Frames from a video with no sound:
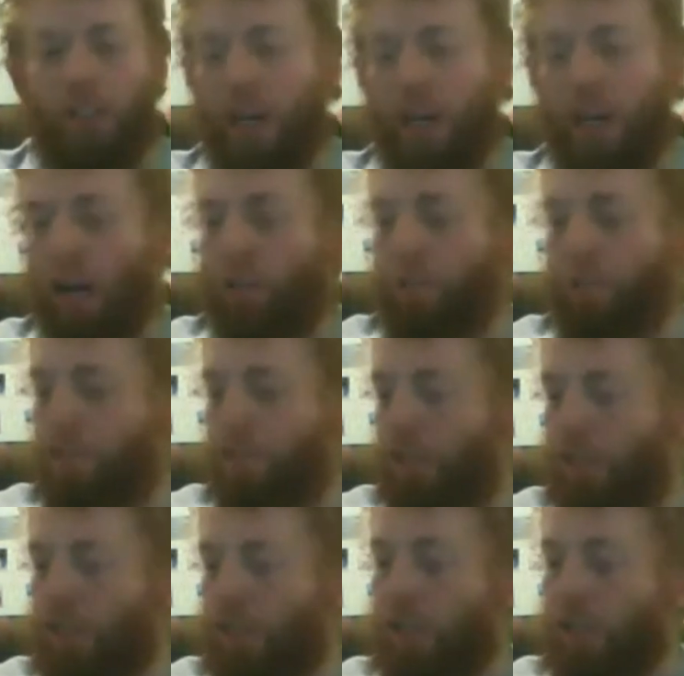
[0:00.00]
have
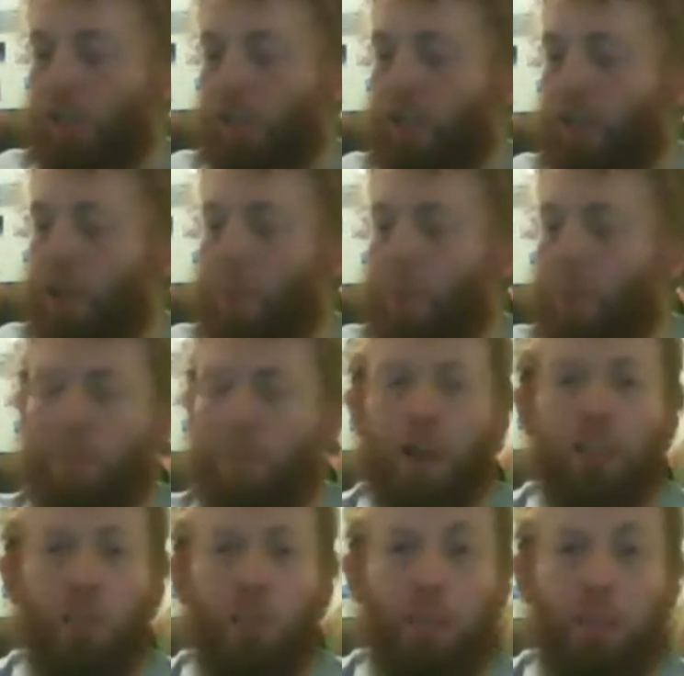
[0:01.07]
a
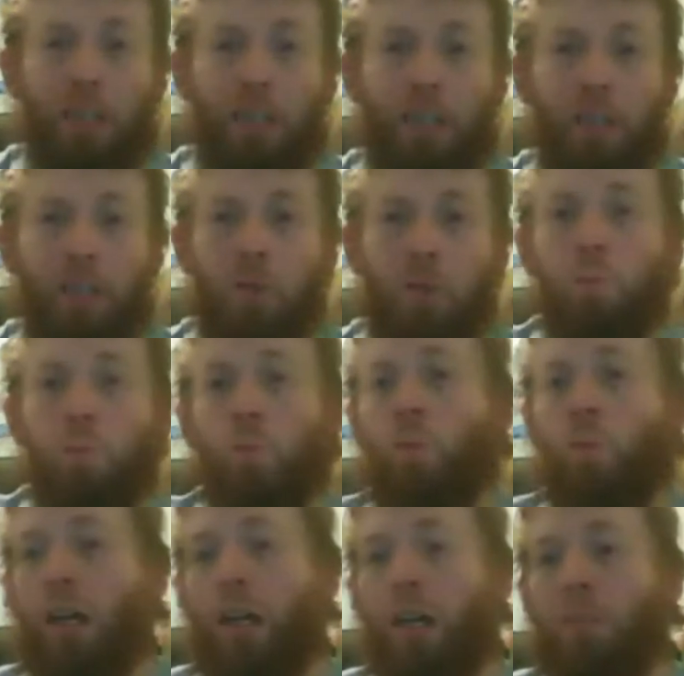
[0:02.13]
Belgian beer
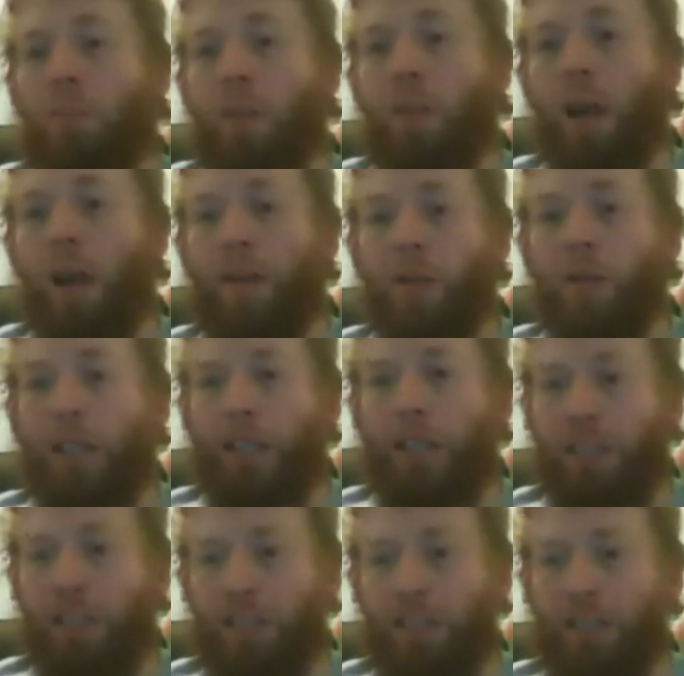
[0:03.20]
and then pair it with
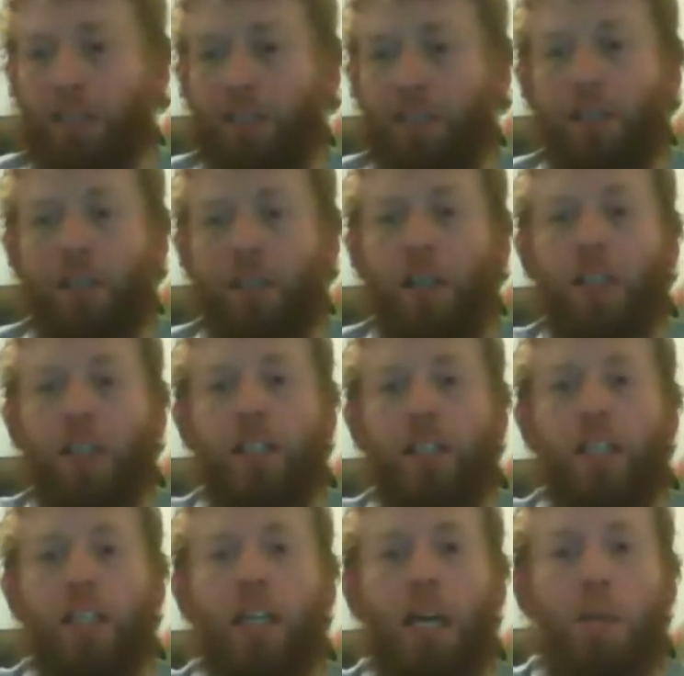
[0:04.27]
this, and then
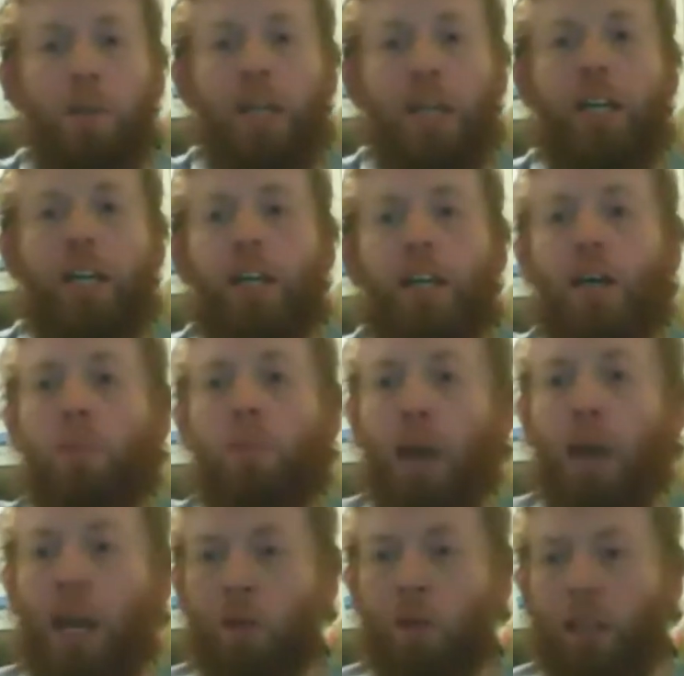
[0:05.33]
an IPA and
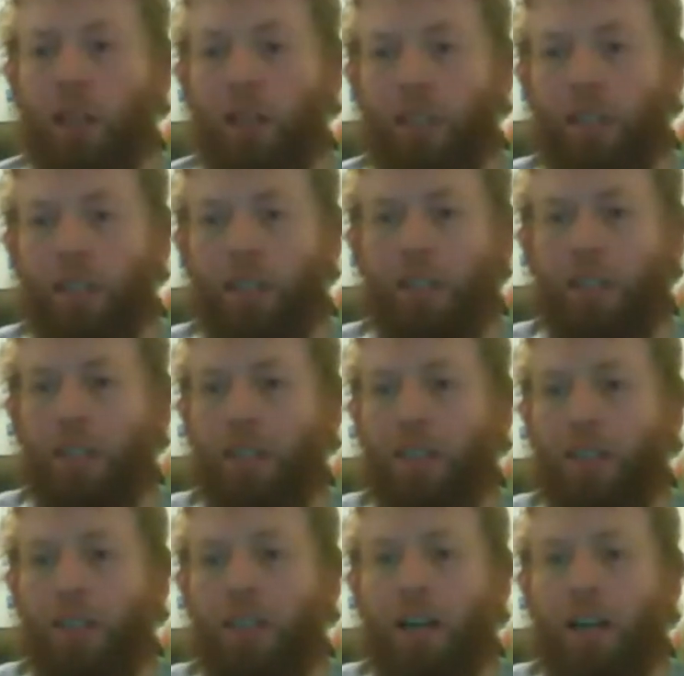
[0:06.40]
pair it with this,
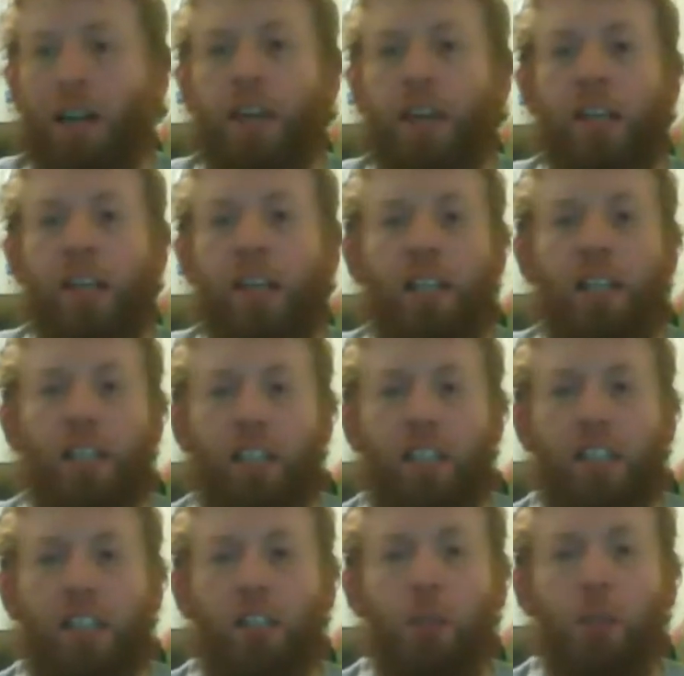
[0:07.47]
and then like
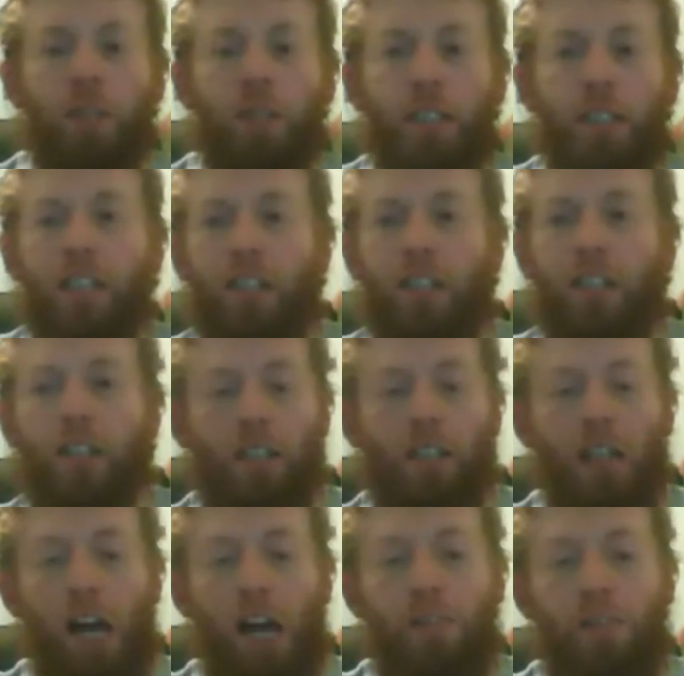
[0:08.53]
uh, two weeks later,
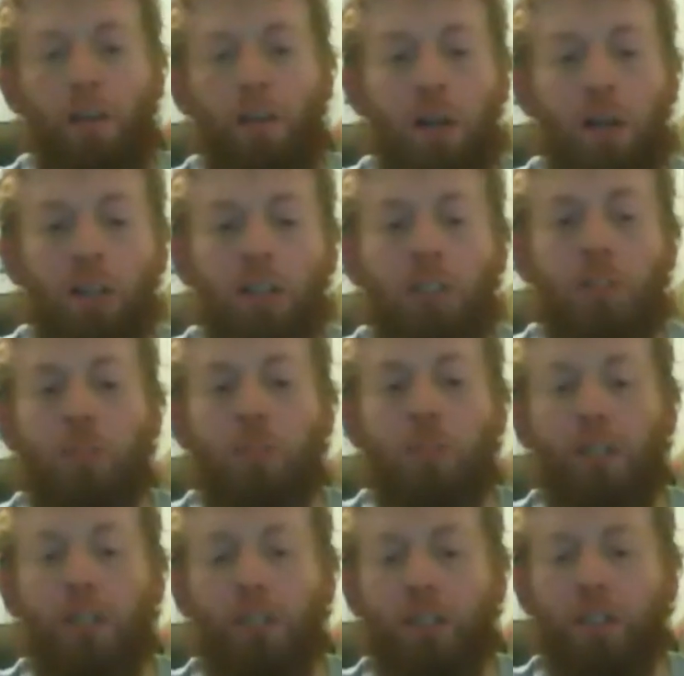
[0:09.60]
have a Belgian
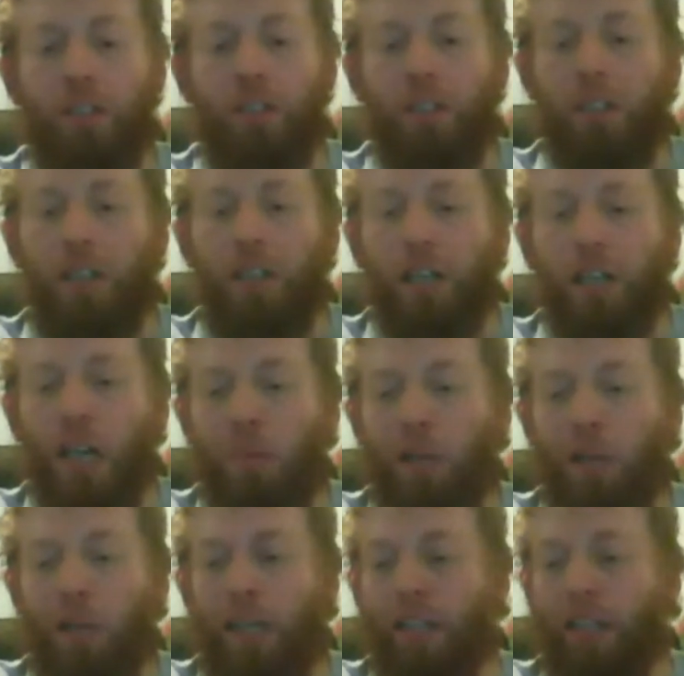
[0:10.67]
beer, an
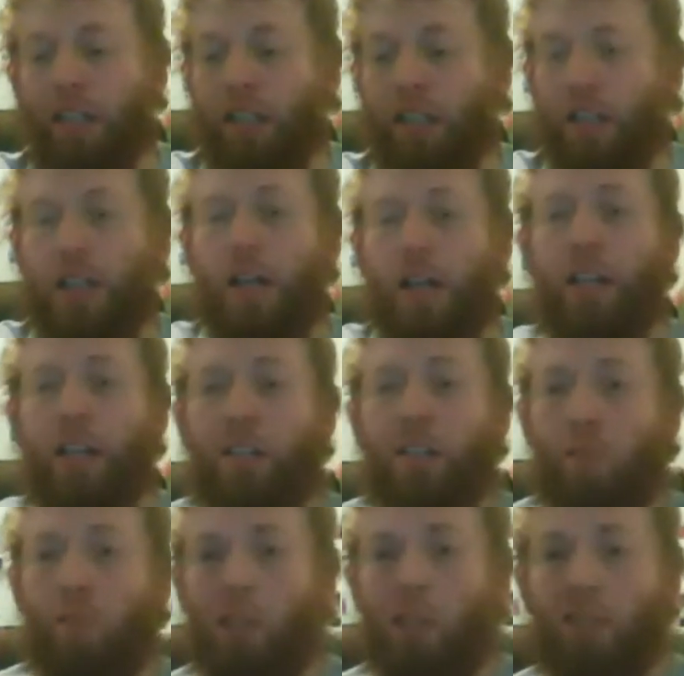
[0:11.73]
IPA, and another
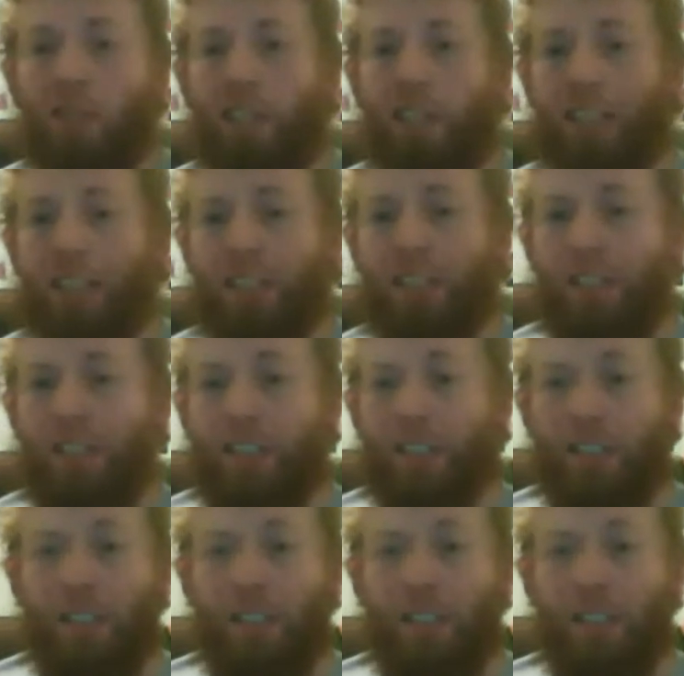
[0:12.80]
bottle of this,